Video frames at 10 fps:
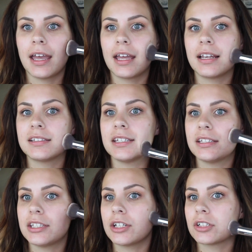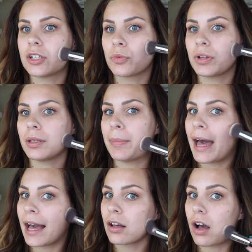and it's easier to really
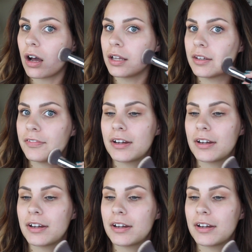pack on the